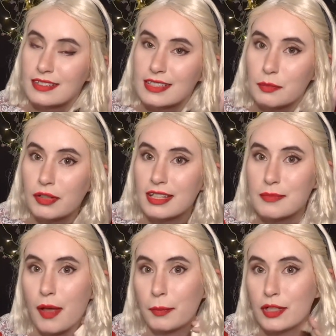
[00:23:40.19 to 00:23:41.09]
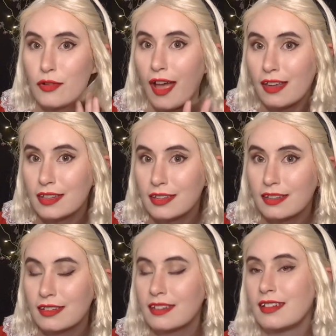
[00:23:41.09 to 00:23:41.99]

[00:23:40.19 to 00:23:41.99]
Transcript: Sabrina Spellman dress,